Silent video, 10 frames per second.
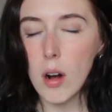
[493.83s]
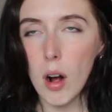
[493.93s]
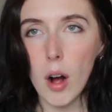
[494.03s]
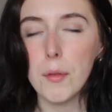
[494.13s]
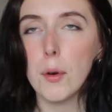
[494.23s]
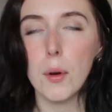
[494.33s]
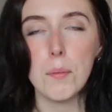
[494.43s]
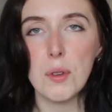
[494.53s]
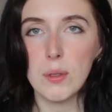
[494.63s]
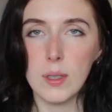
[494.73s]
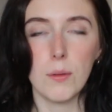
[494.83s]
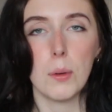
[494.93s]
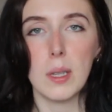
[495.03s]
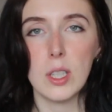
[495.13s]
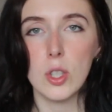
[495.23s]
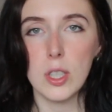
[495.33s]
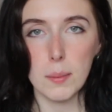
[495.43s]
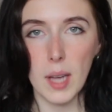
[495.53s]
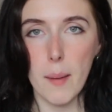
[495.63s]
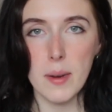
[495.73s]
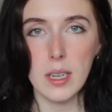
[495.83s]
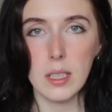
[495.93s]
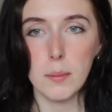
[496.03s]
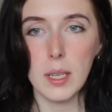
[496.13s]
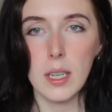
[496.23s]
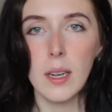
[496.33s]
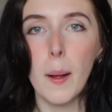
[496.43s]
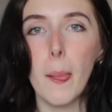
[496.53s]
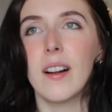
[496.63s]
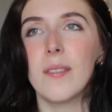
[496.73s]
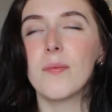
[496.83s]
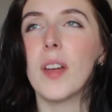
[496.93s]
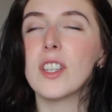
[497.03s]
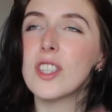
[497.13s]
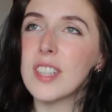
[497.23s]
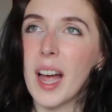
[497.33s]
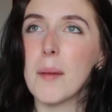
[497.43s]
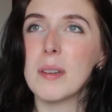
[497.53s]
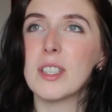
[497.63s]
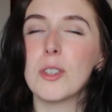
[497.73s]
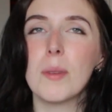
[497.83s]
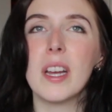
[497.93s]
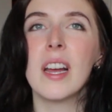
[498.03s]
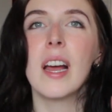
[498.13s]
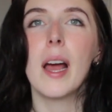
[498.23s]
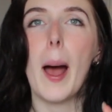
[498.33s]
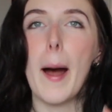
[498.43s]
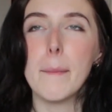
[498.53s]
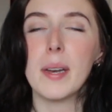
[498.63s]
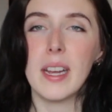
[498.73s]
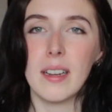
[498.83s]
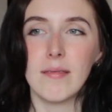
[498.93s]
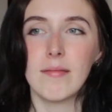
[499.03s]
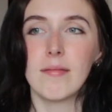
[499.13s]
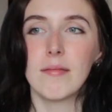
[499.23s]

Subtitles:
abusive relationships happening to me. I shouldn't say happening to me, happening.